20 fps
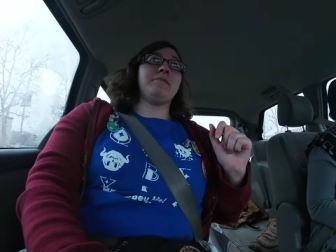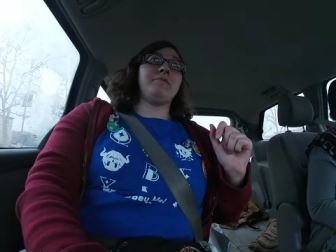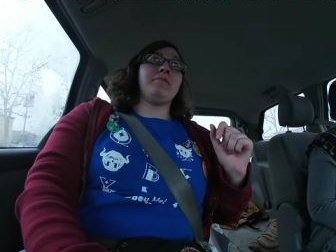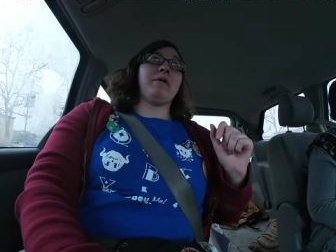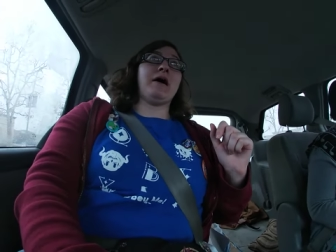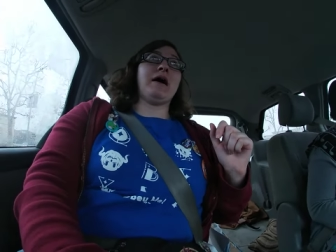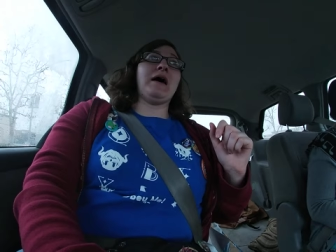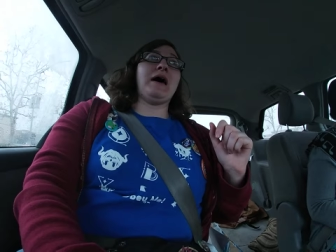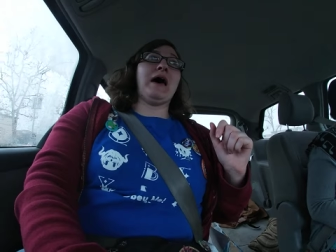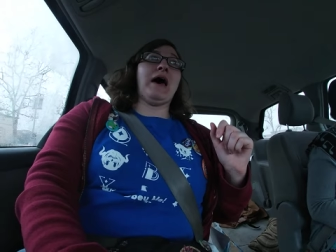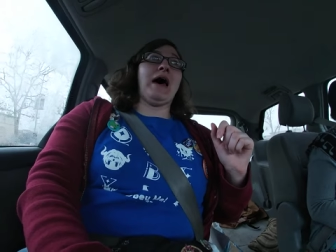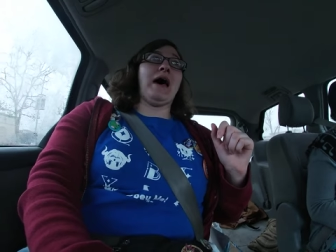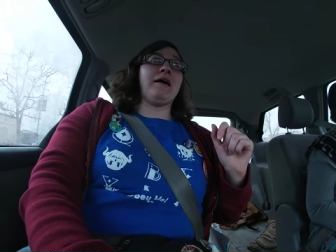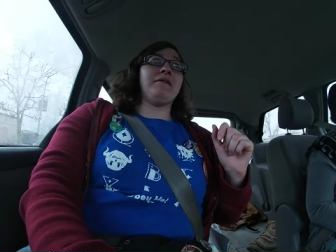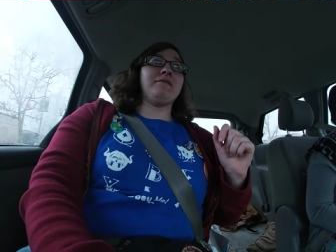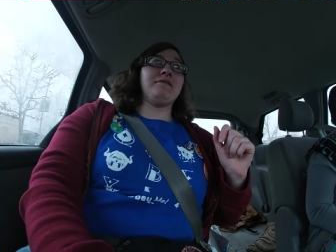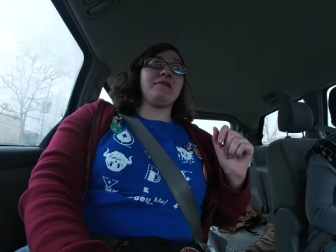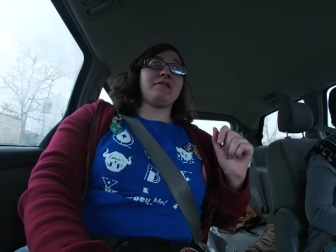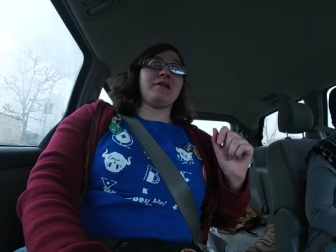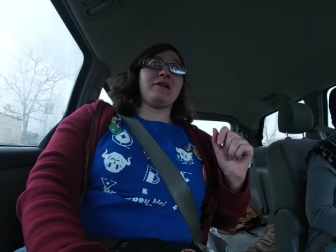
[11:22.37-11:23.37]
But I
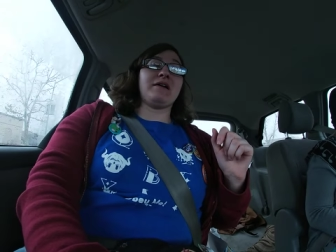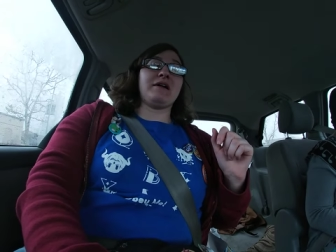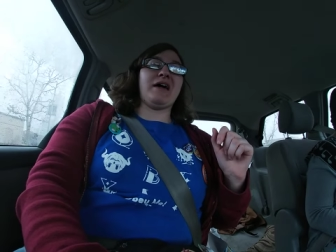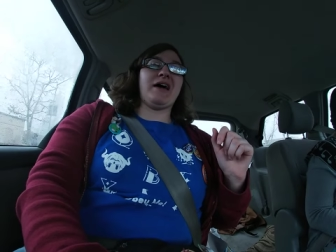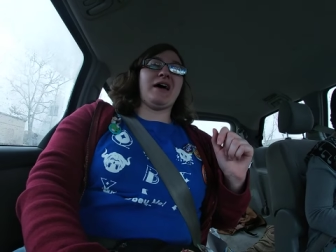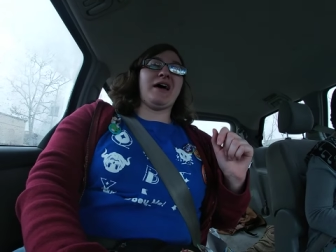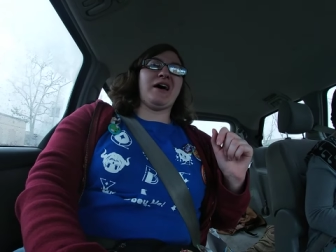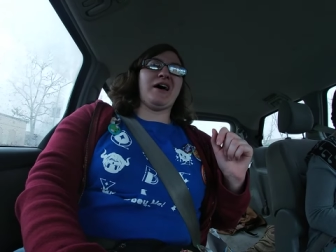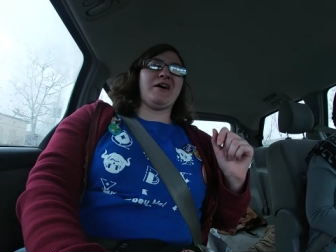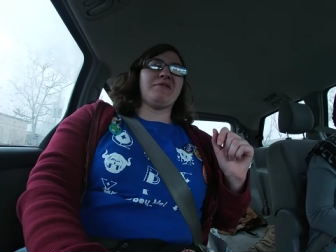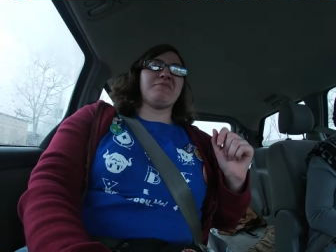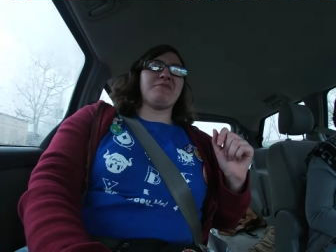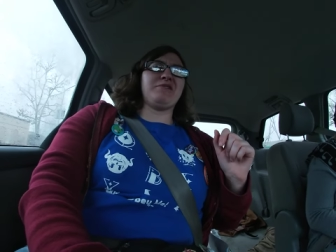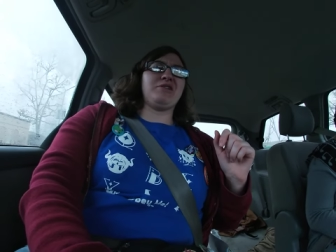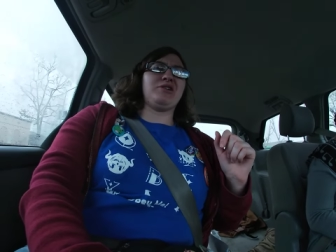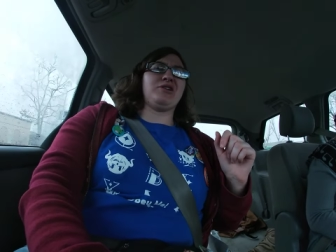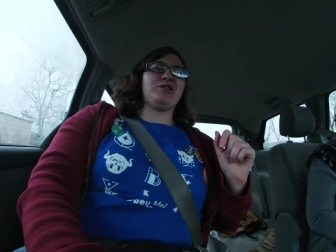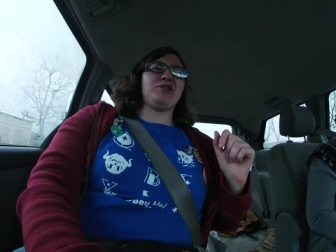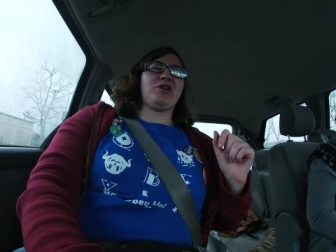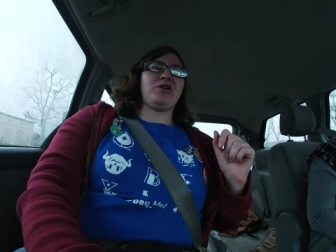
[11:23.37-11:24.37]
looked up.
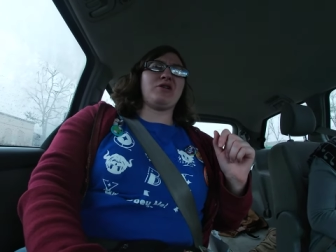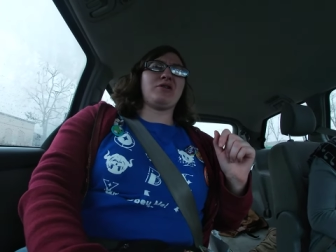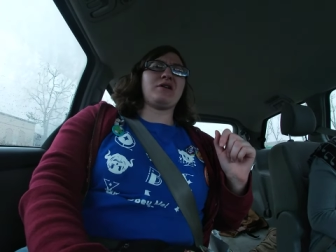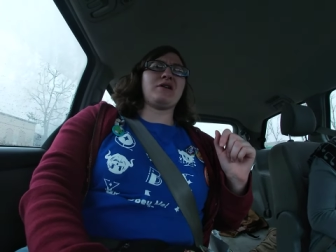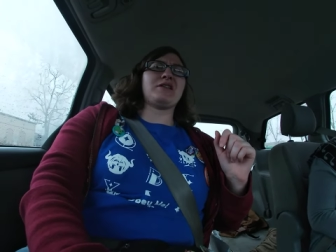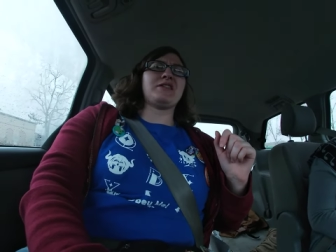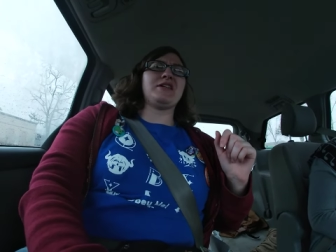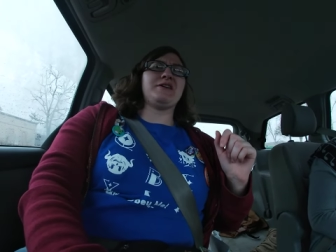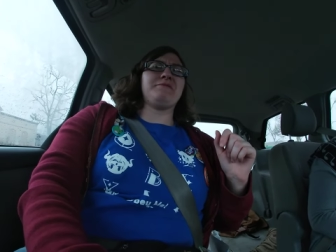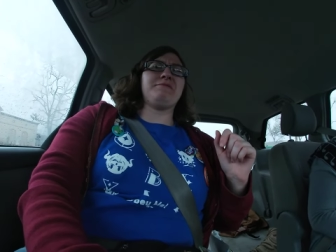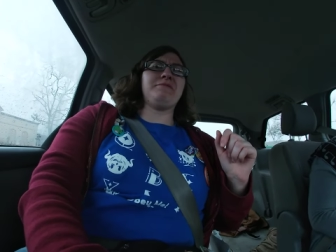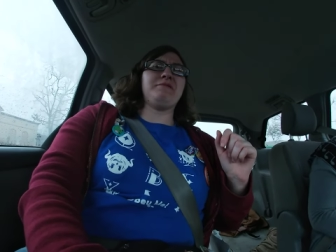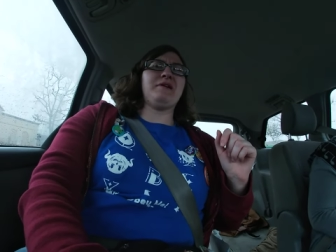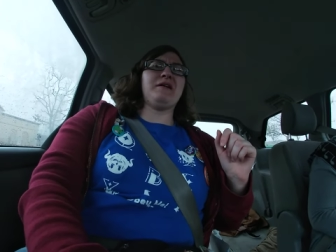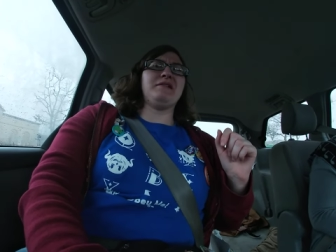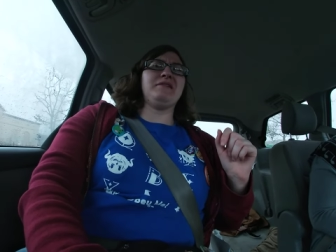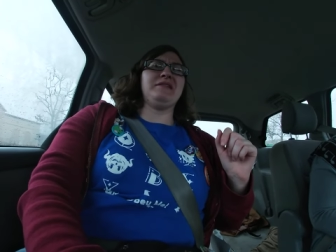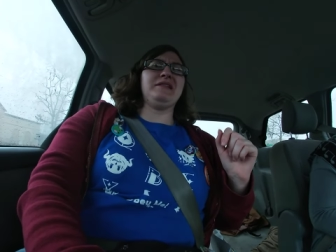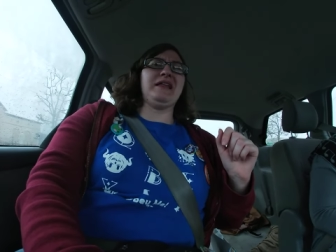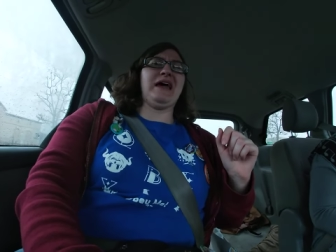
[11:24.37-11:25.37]
There are
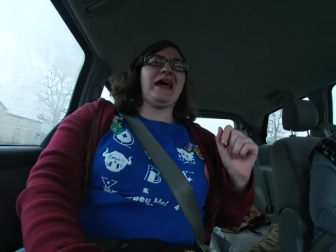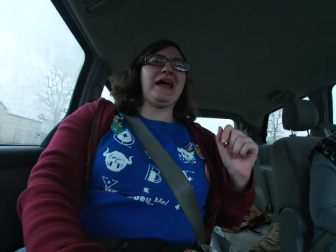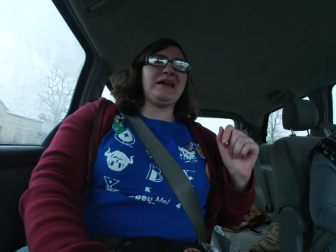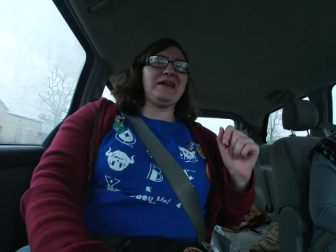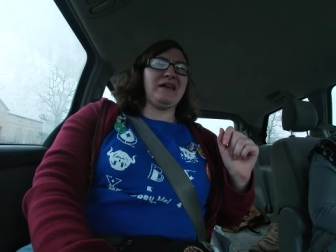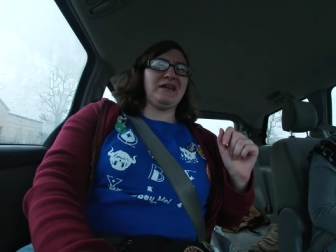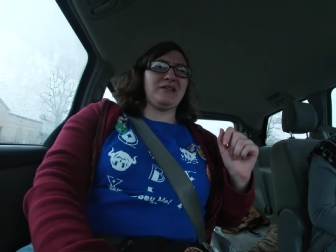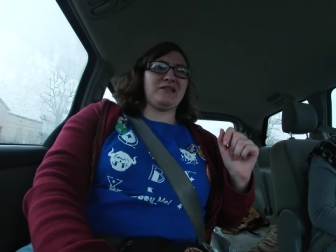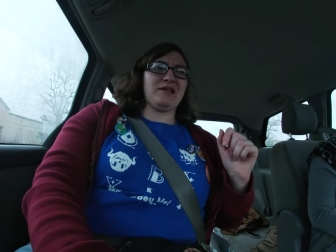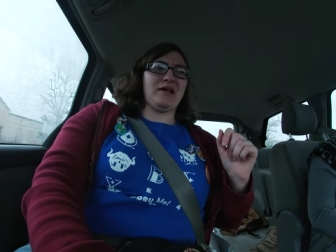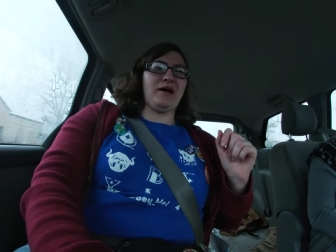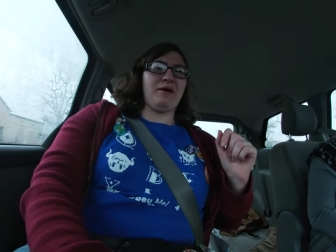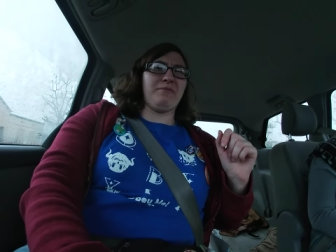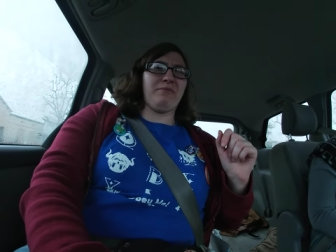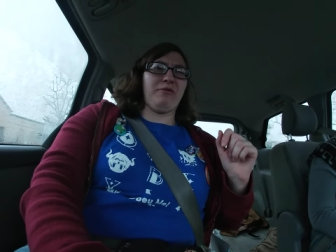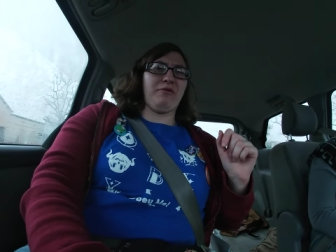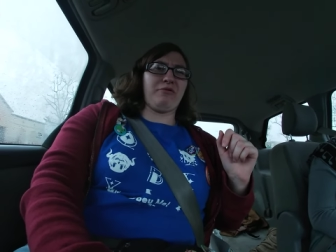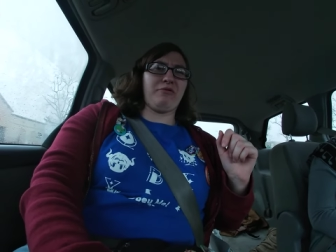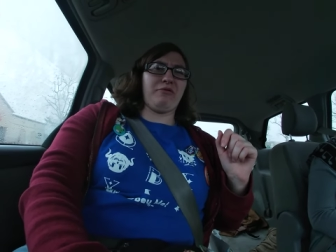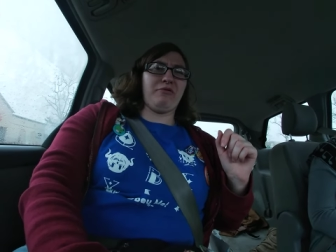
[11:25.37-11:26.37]
different lanes of
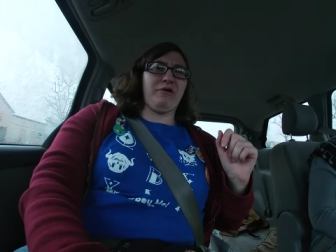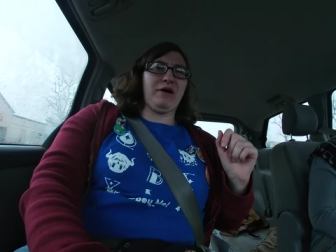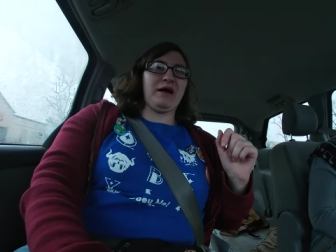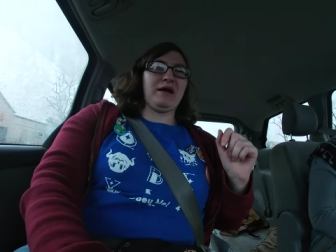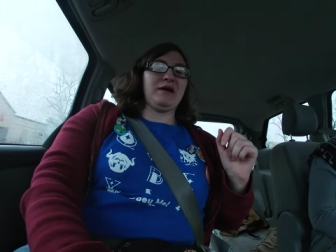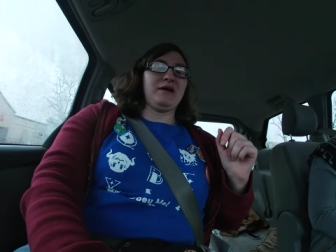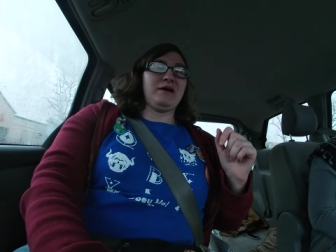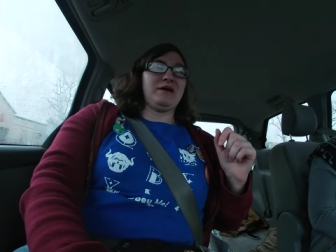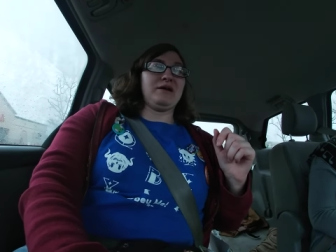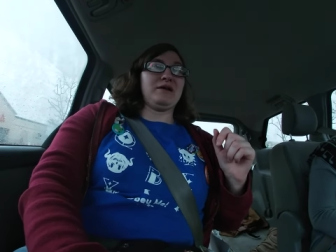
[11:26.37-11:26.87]
Vocaloid.